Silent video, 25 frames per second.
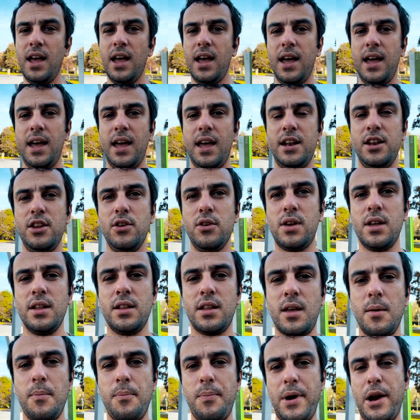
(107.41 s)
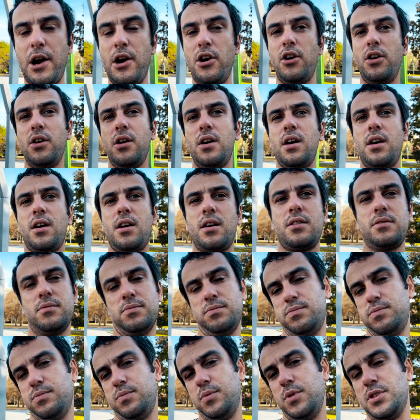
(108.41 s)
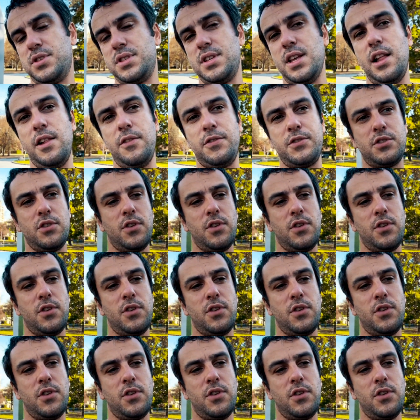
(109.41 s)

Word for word: And you can compare yourself